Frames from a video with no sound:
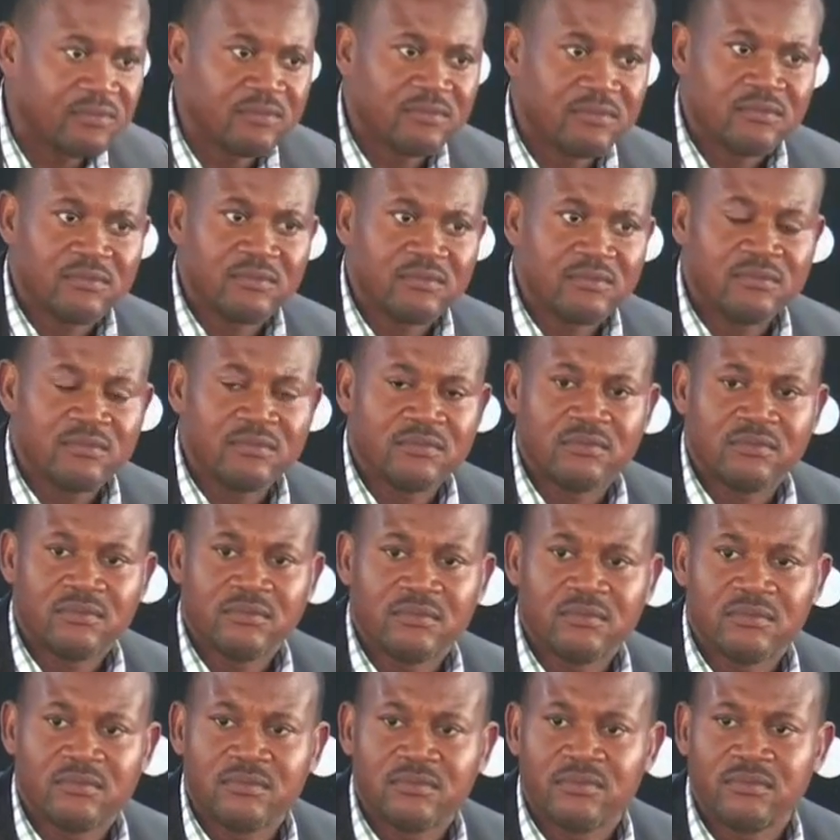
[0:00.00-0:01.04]

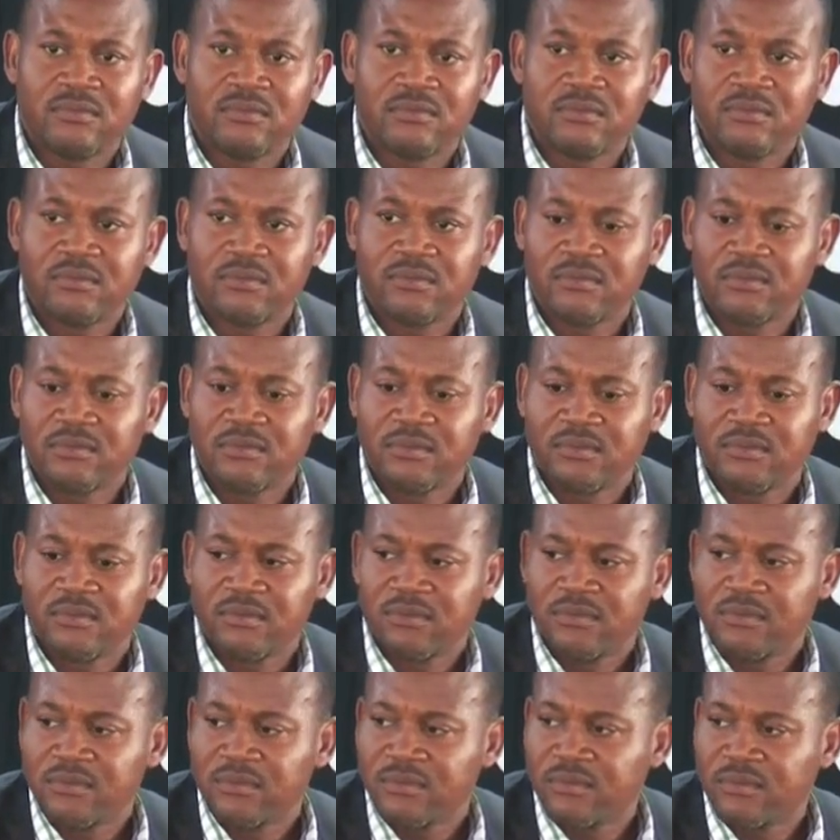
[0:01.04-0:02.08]

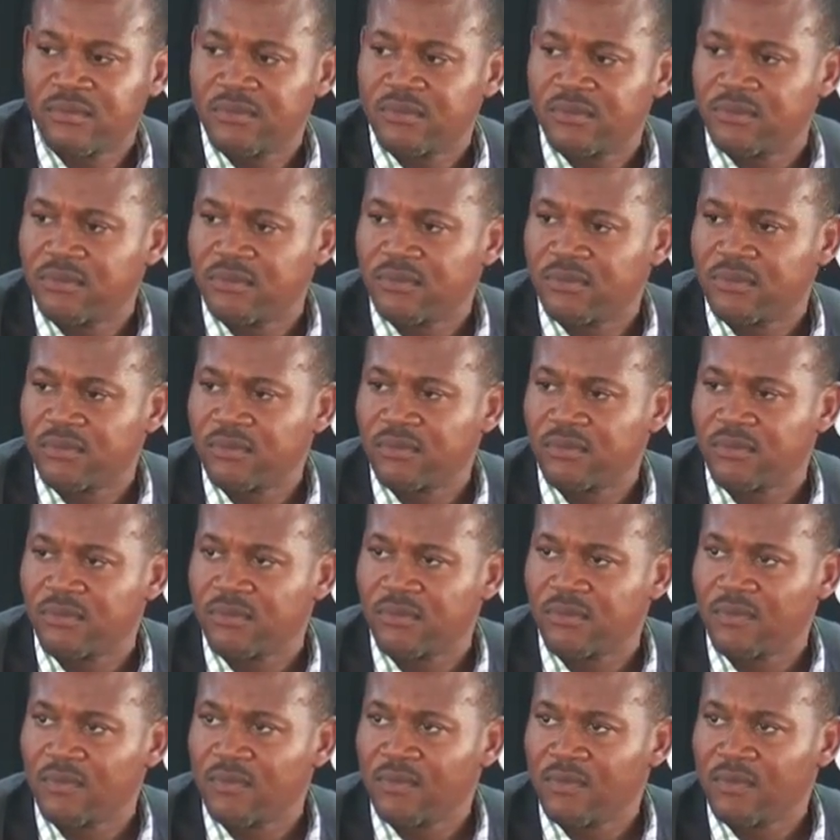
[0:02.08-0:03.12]

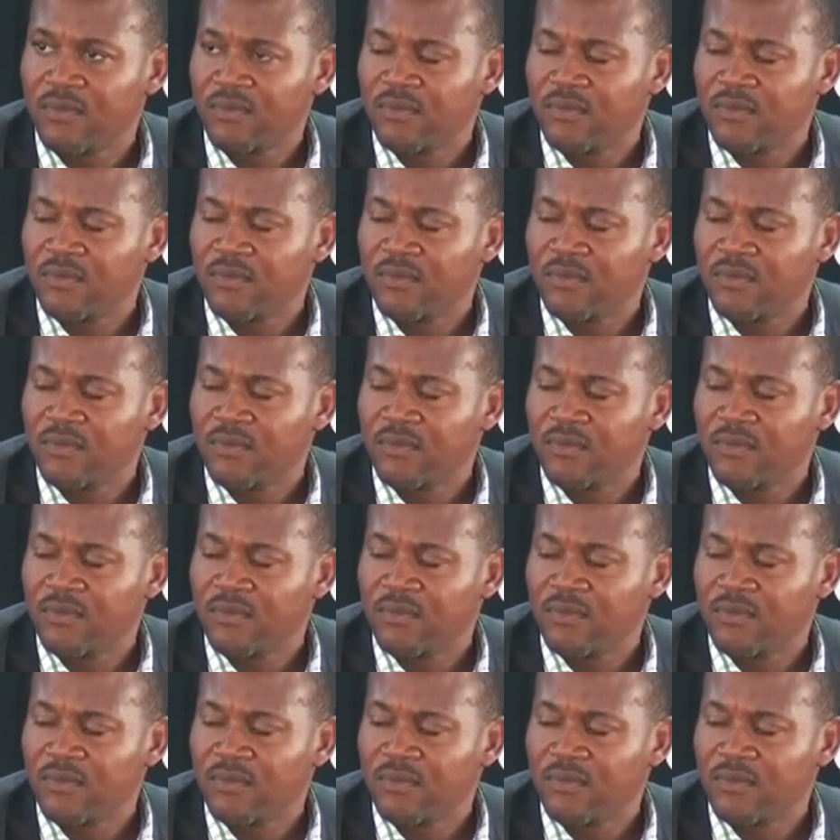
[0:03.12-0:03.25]
No one is speaking in this clip.